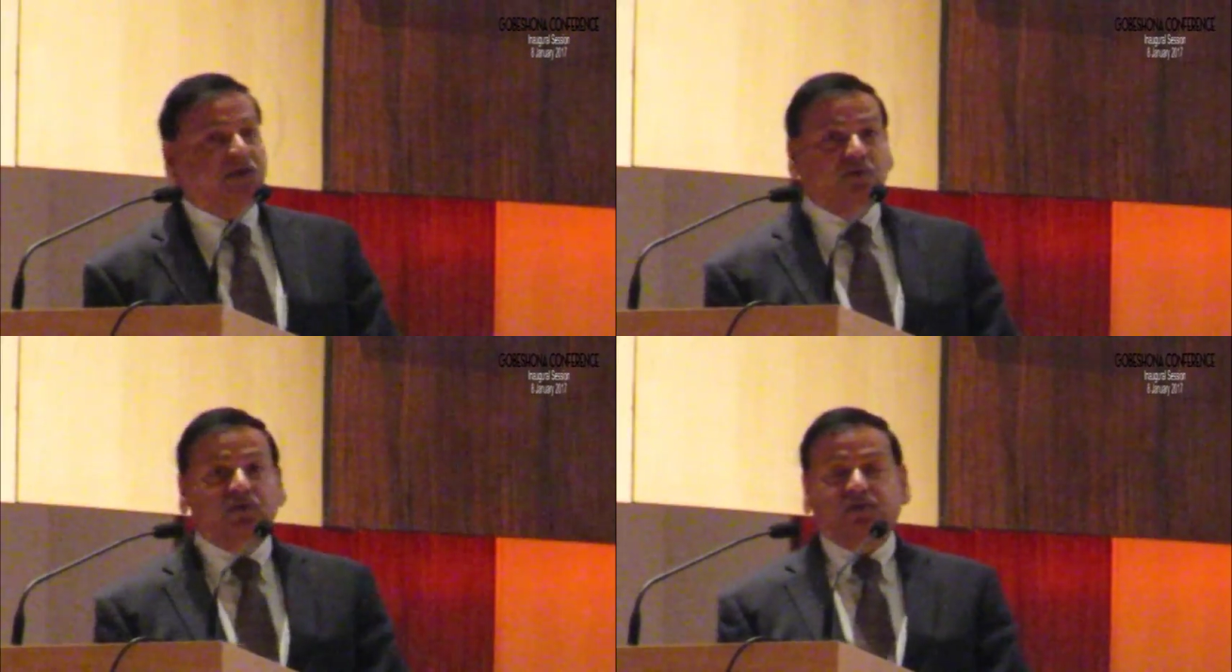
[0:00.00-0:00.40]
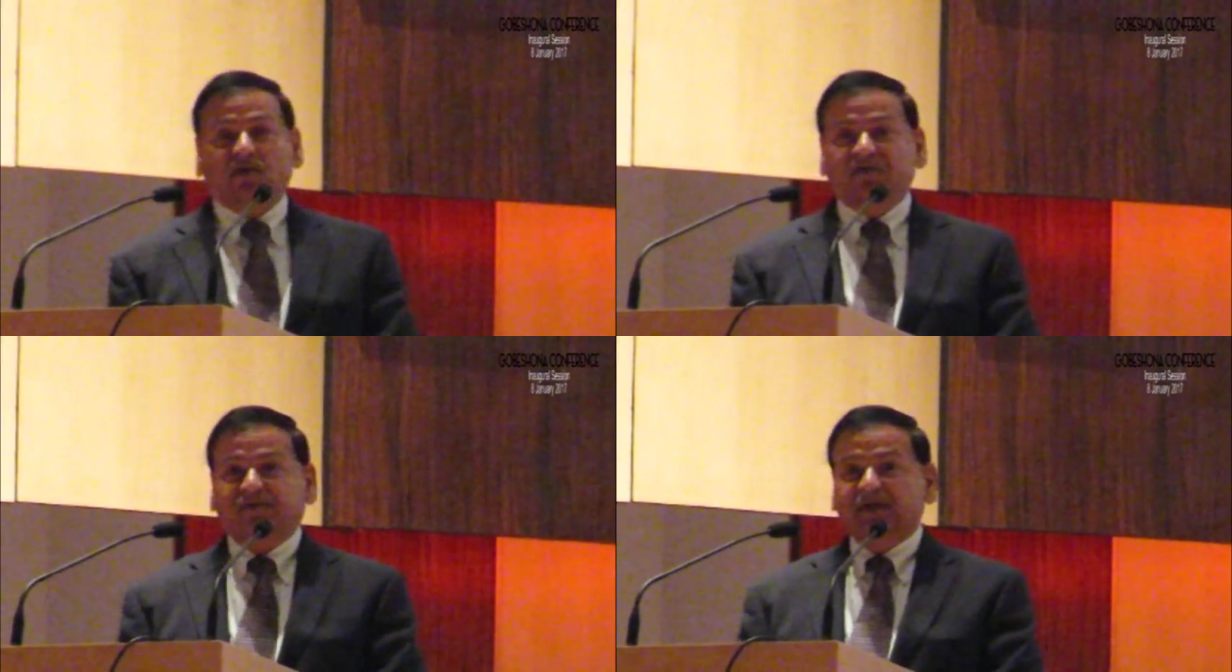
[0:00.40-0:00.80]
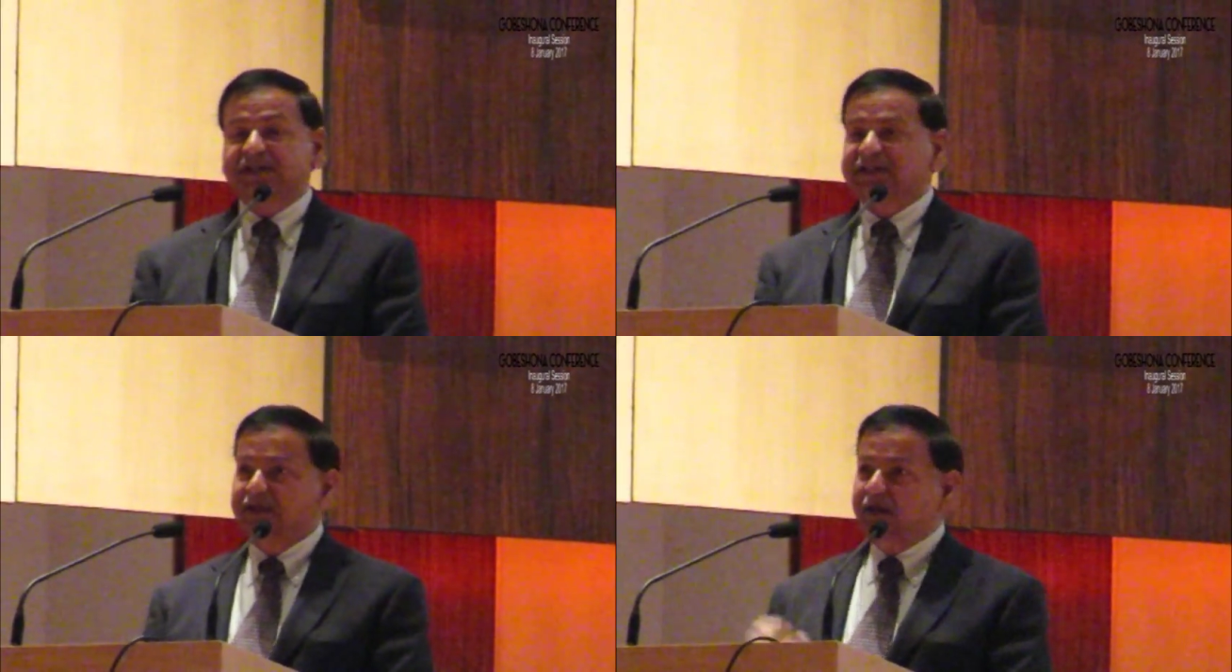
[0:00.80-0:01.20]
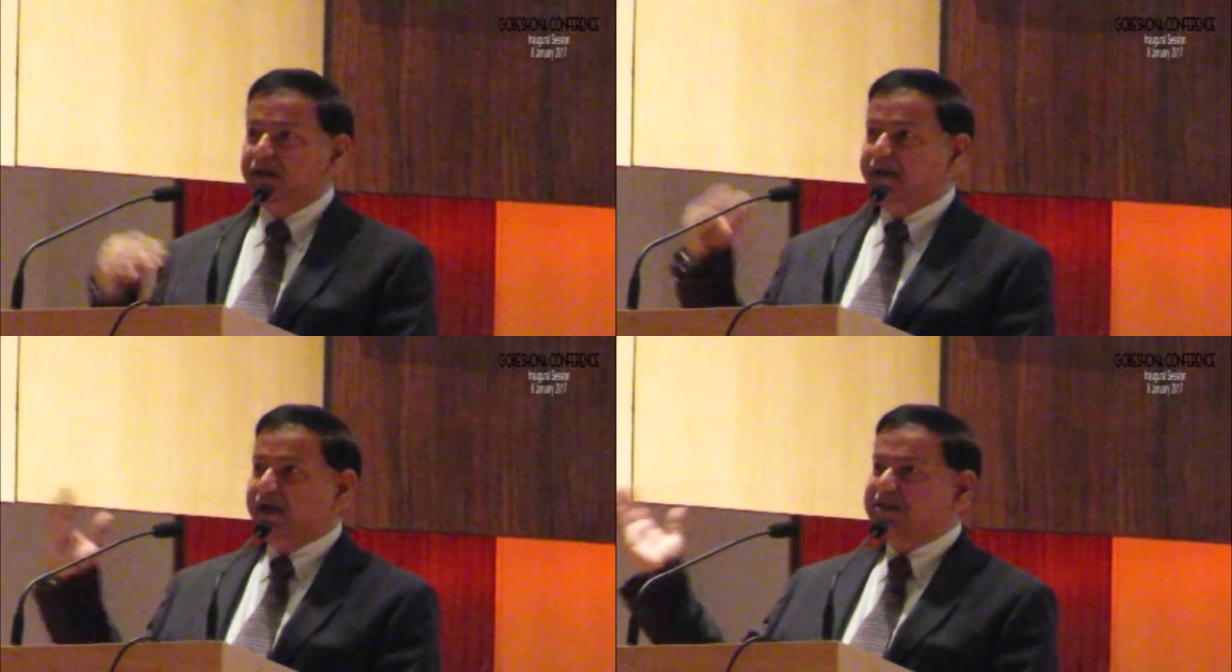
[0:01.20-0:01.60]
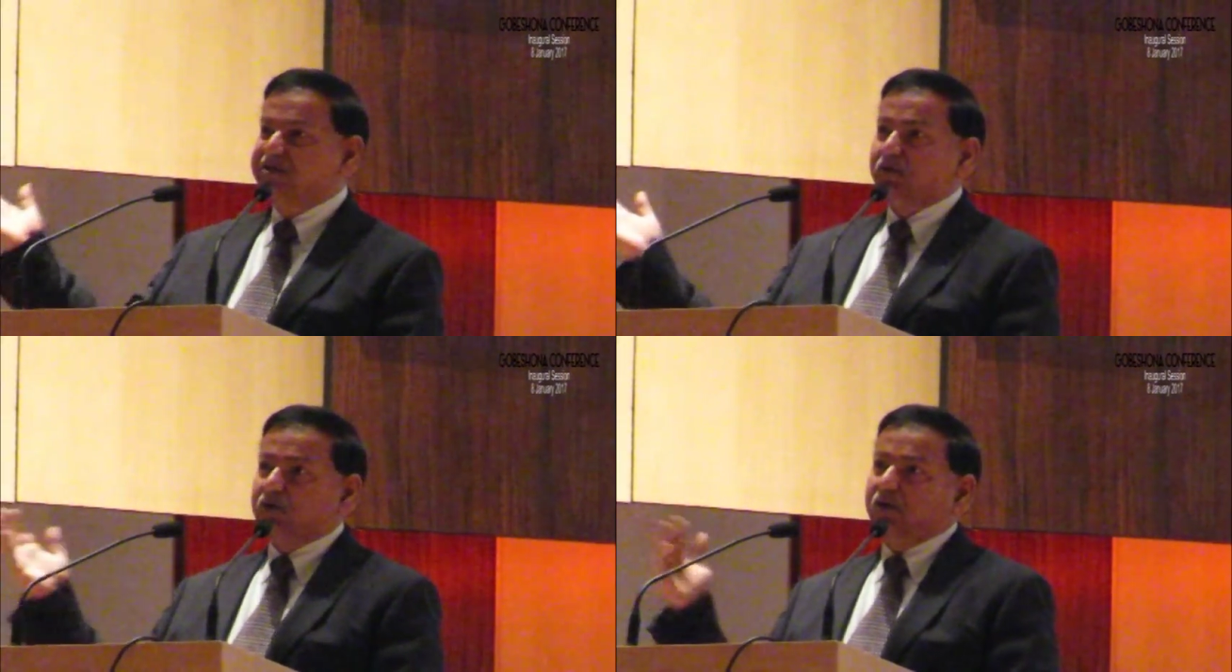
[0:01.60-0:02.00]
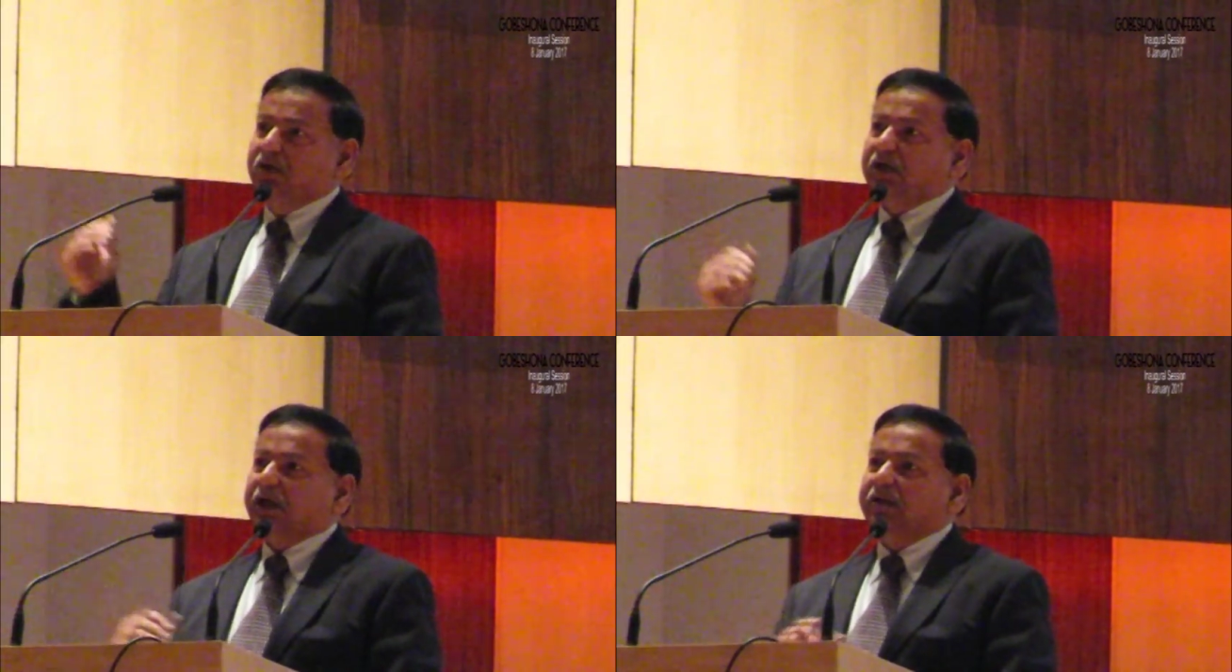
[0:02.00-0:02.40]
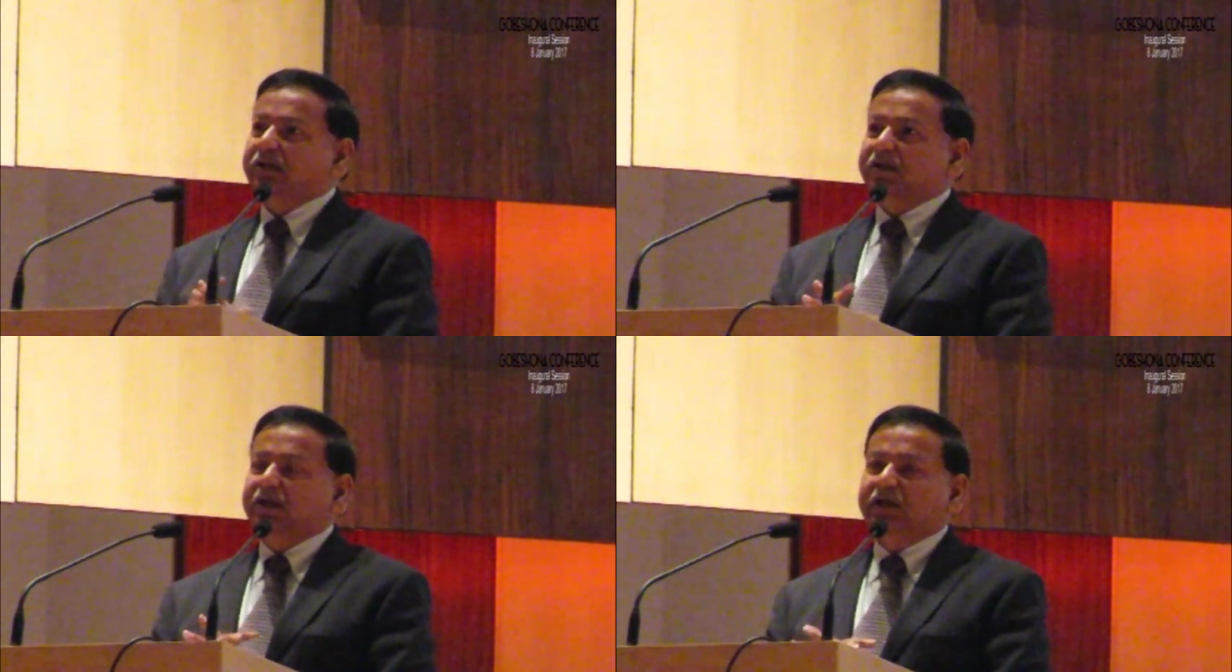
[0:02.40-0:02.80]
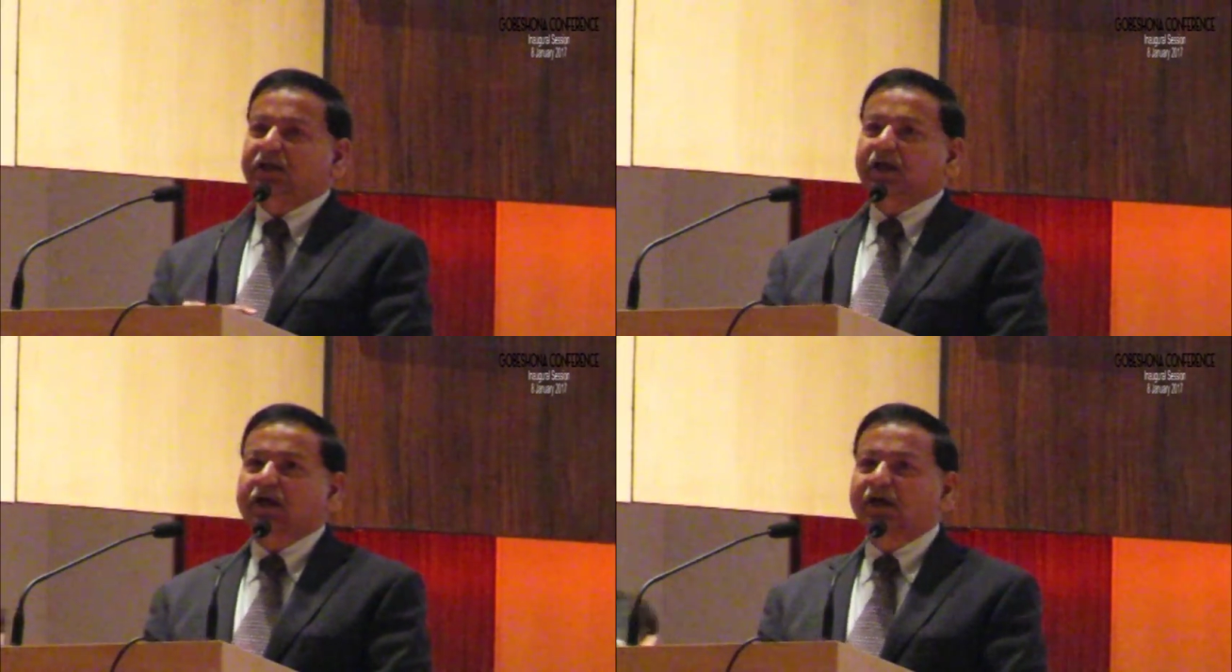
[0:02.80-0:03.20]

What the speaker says: youth conference next door at the